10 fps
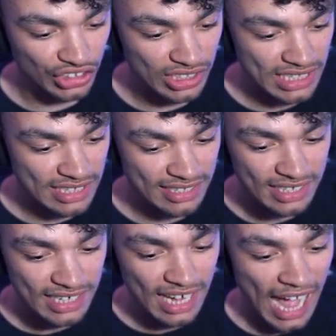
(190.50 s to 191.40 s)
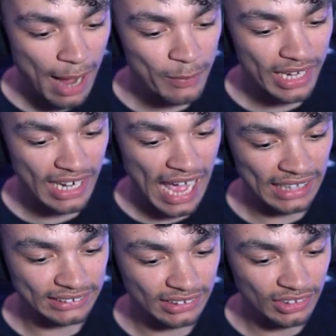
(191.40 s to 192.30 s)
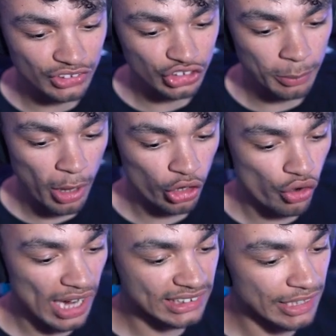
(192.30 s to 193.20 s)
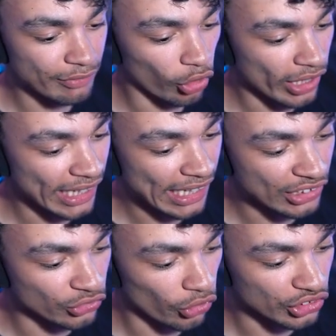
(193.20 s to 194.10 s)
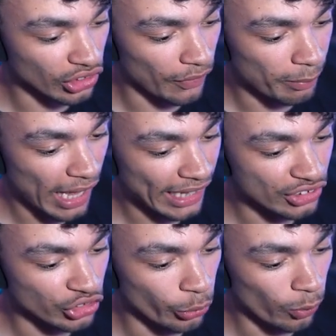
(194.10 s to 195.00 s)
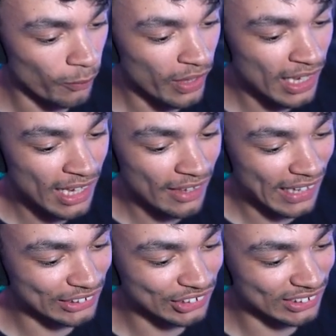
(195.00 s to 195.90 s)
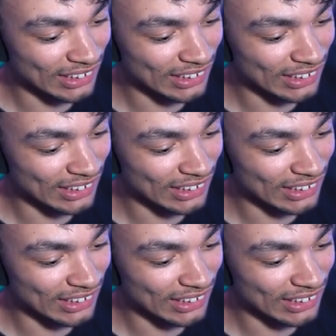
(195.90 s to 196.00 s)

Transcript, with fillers: indeed. And we can add some aggressive looking exhausts on the back too. That is just